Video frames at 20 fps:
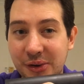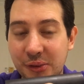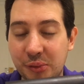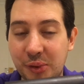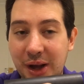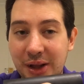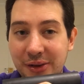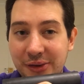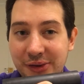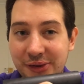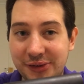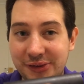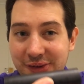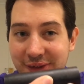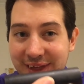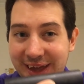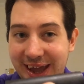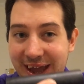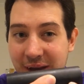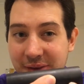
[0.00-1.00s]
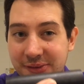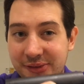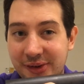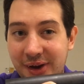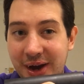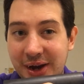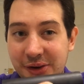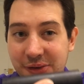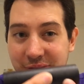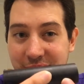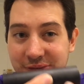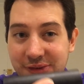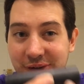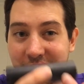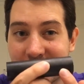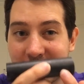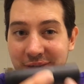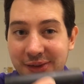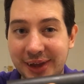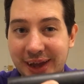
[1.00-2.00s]
welded to the outside or
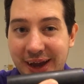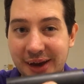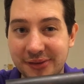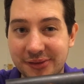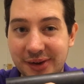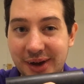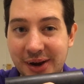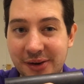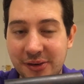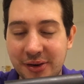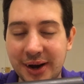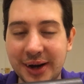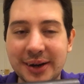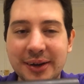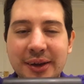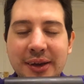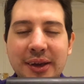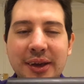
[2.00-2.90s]
stuck on the outside, right?